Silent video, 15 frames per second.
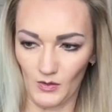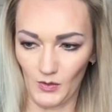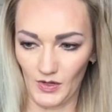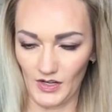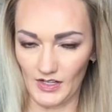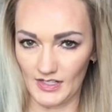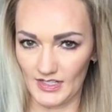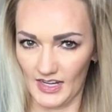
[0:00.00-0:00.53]
We're
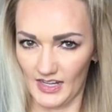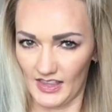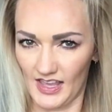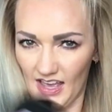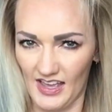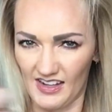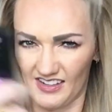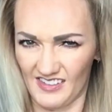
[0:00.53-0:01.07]
going to take
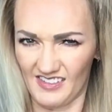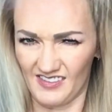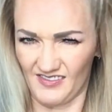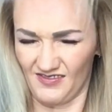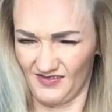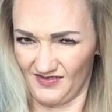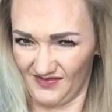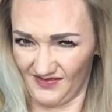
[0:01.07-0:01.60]
that.
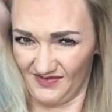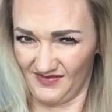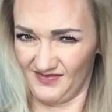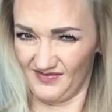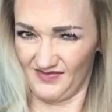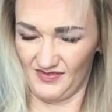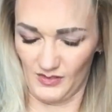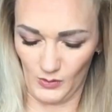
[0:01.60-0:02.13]

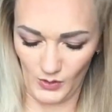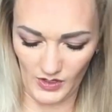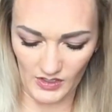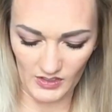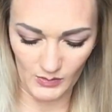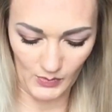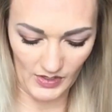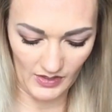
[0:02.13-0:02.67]
We're going
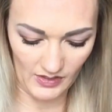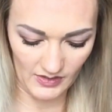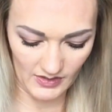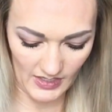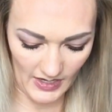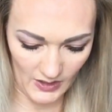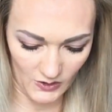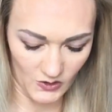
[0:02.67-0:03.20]
to spray the
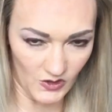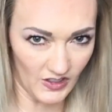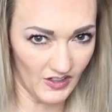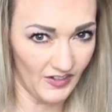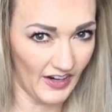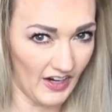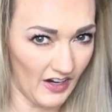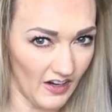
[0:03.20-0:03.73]
entire strand
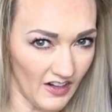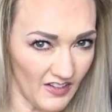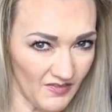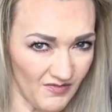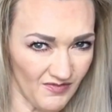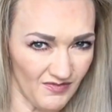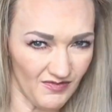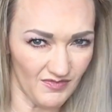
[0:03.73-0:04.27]
of hair.
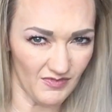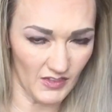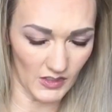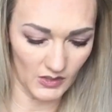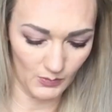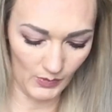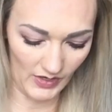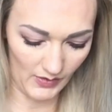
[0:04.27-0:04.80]

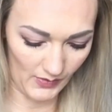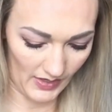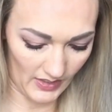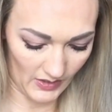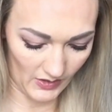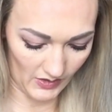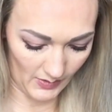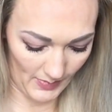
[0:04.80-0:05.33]
You spray it right
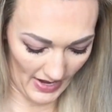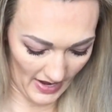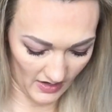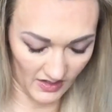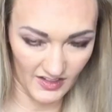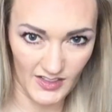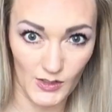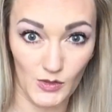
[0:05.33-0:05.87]
here at the
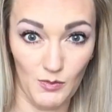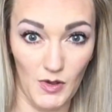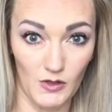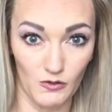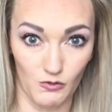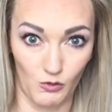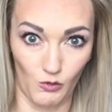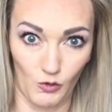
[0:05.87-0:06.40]
back. It
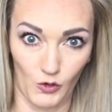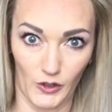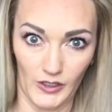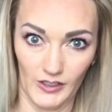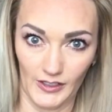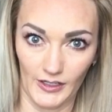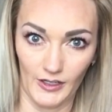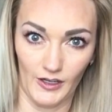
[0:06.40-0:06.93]
smells
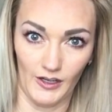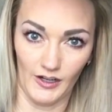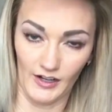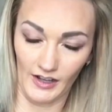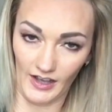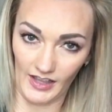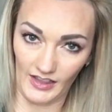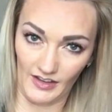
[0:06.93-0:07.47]
really good.
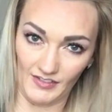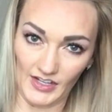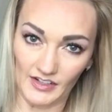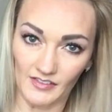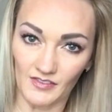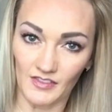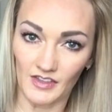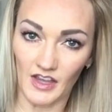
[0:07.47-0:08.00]
I love
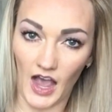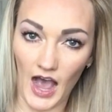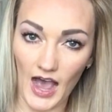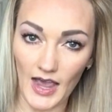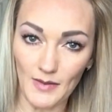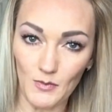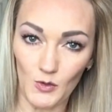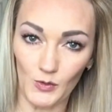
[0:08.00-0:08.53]
it.
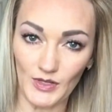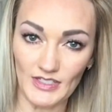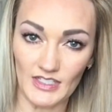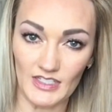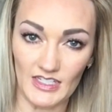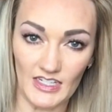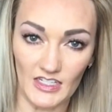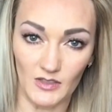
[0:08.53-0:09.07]
I'm going
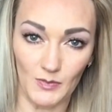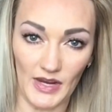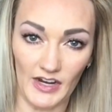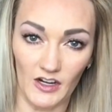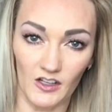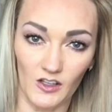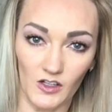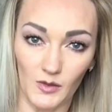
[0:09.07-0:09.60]
to tease my
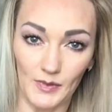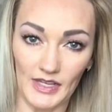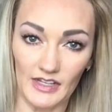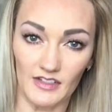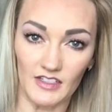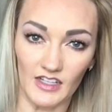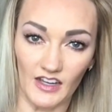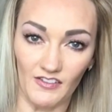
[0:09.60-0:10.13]
hair a little
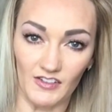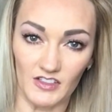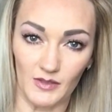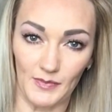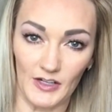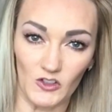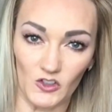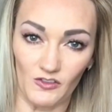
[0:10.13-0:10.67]
bit to give it
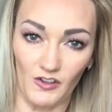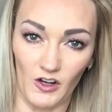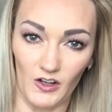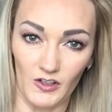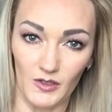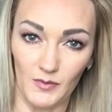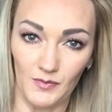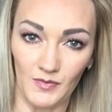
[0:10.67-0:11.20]
some extra
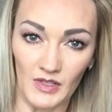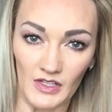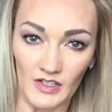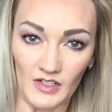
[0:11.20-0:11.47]
volume.